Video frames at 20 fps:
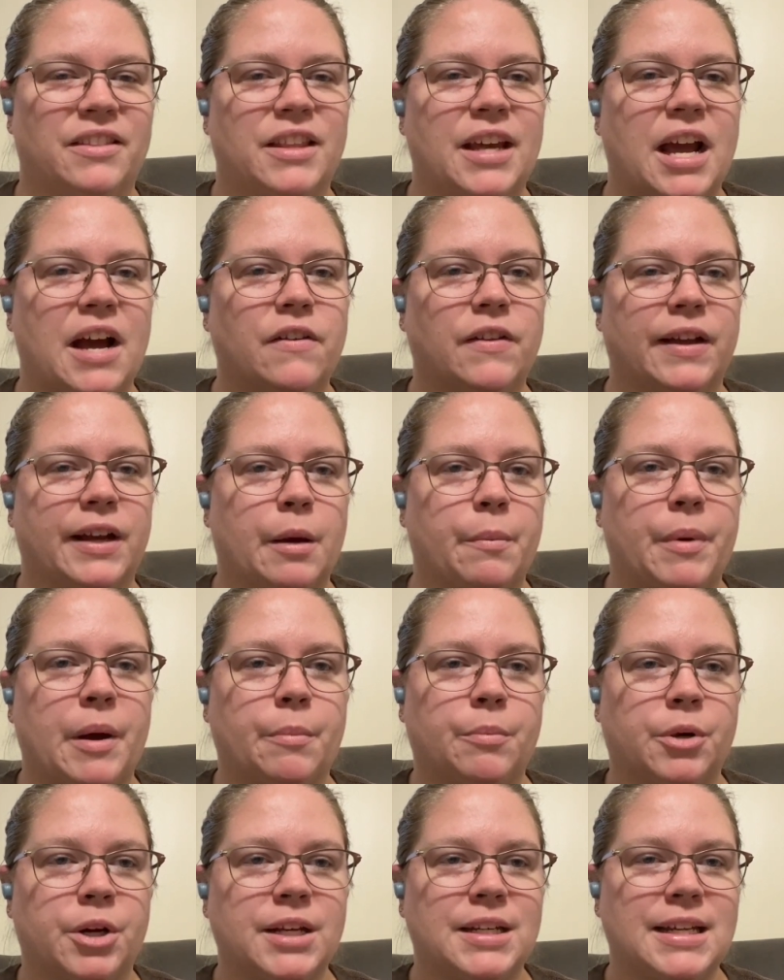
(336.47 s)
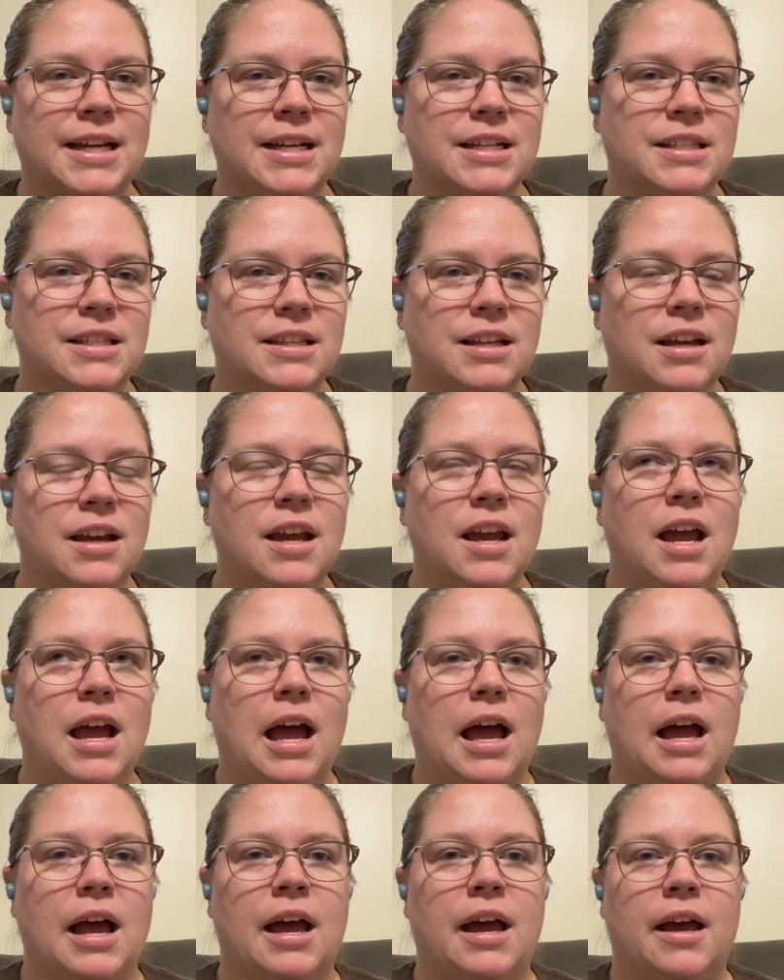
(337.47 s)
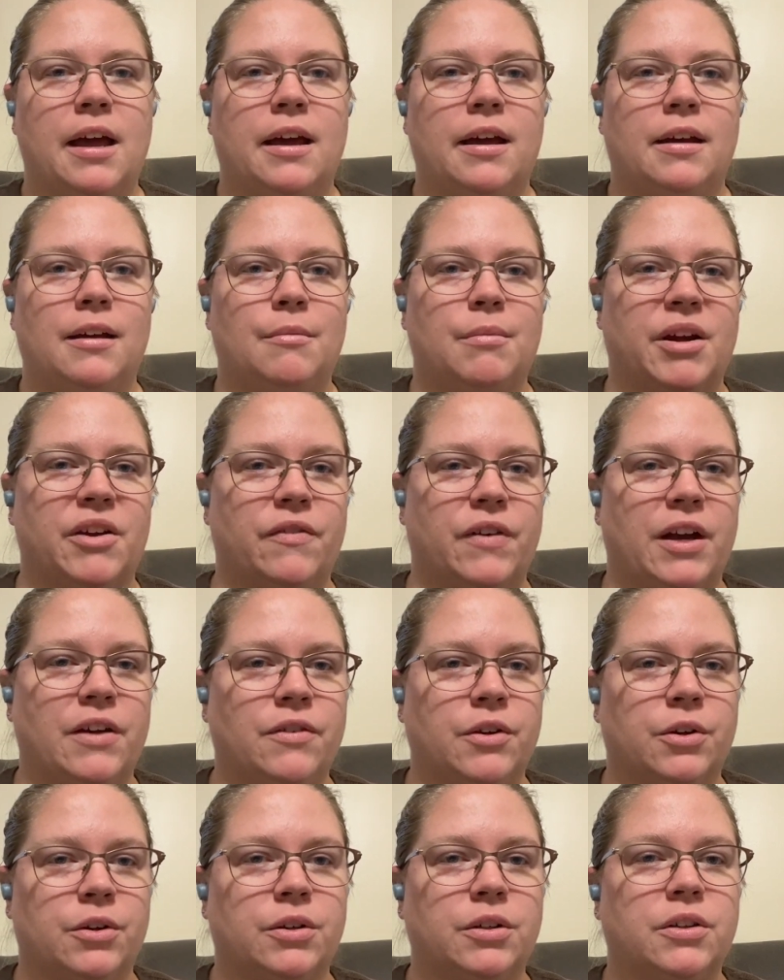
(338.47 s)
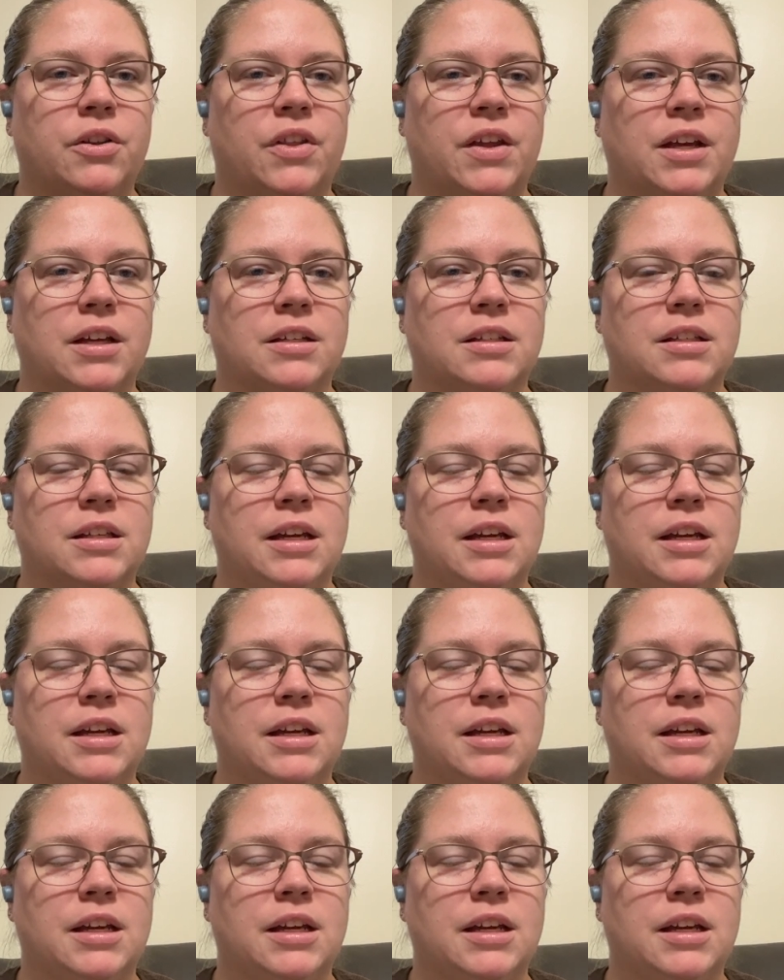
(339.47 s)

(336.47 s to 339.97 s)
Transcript: They have like a peppery taste, and my 5-year-old thinks